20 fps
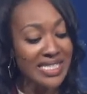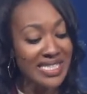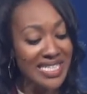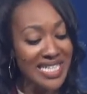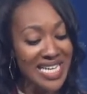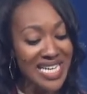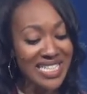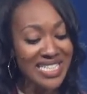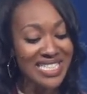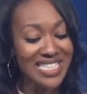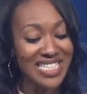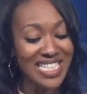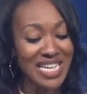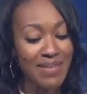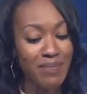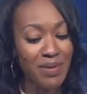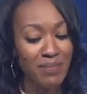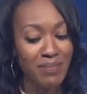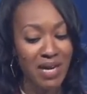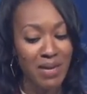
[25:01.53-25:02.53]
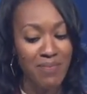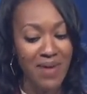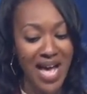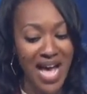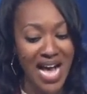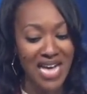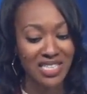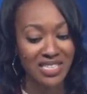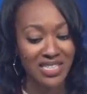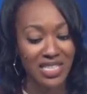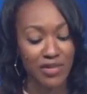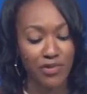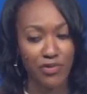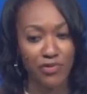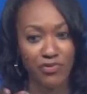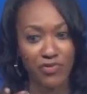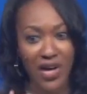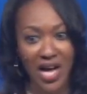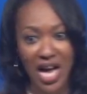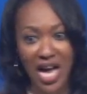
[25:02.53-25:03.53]
dig deep in my past and
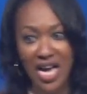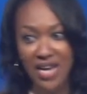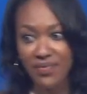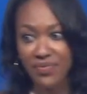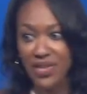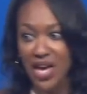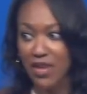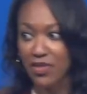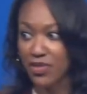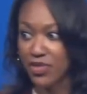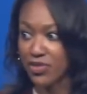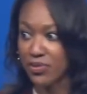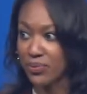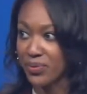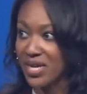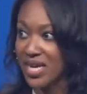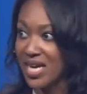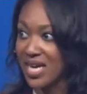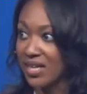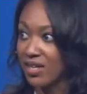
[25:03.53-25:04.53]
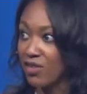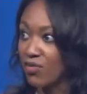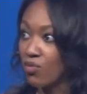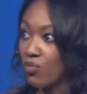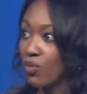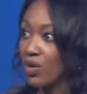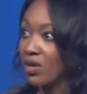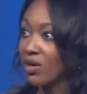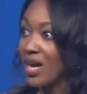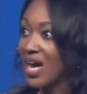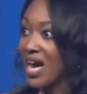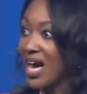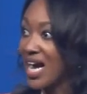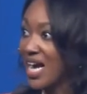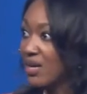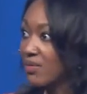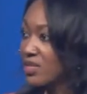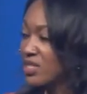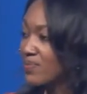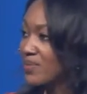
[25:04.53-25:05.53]
find that thread of where
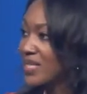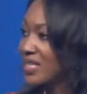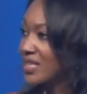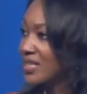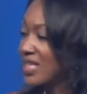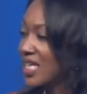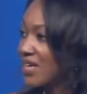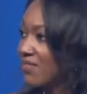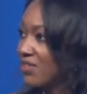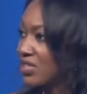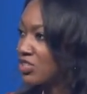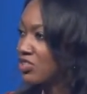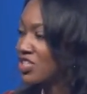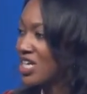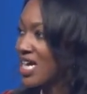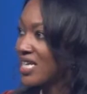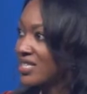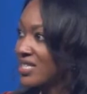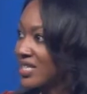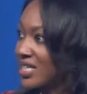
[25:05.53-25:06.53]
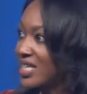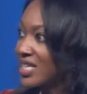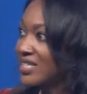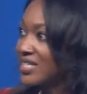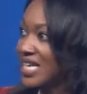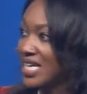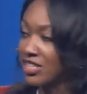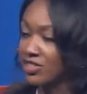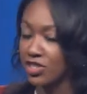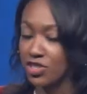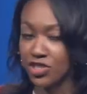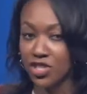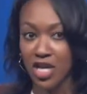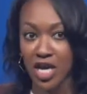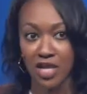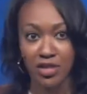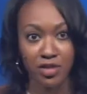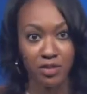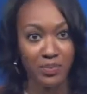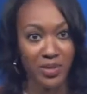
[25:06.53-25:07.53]
I was being leveraged as a connector to
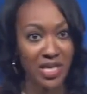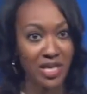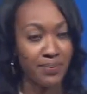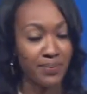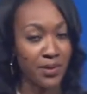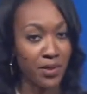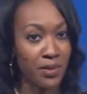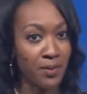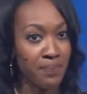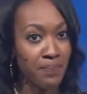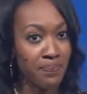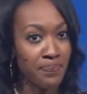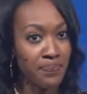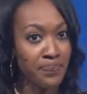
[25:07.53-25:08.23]
other people.